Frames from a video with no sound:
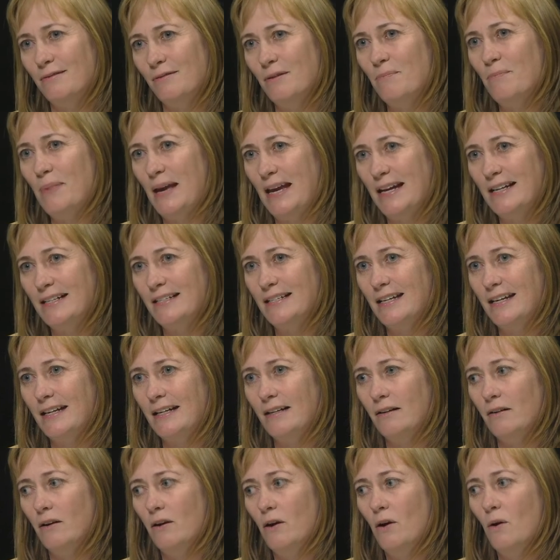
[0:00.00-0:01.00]
are
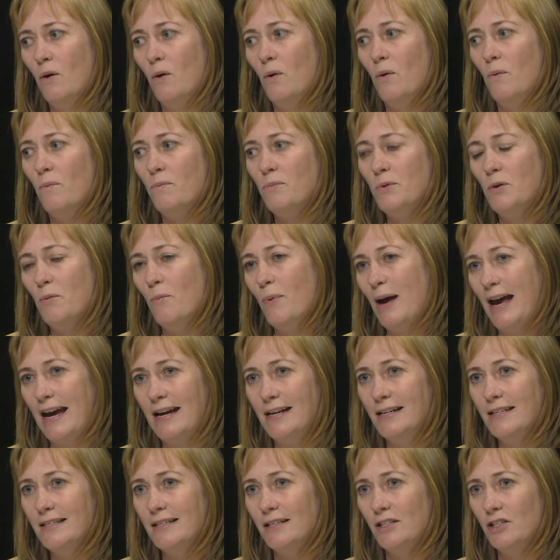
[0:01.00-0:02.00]
impacting your pay
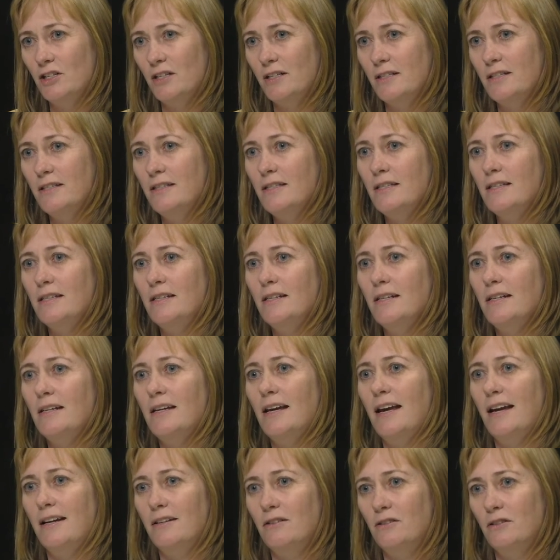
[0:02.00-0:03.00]
decisions,
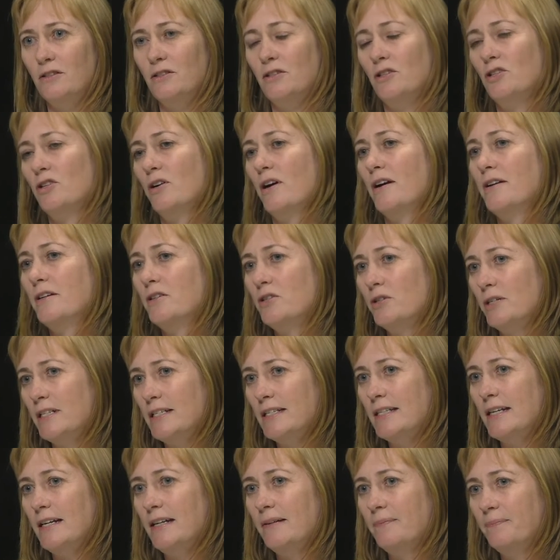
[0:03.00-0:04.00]
and look to try and
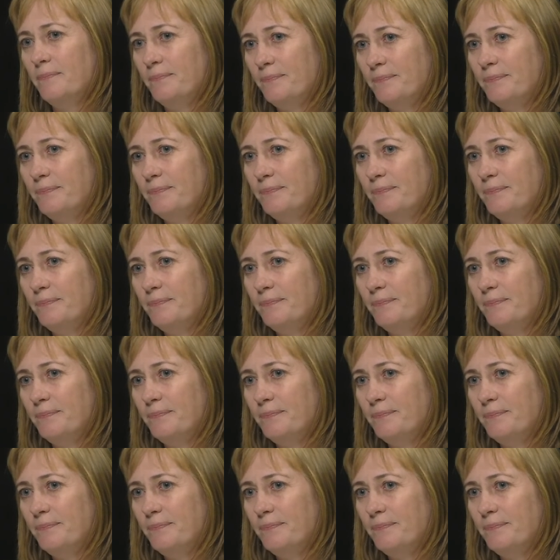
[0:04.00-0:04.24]
address that.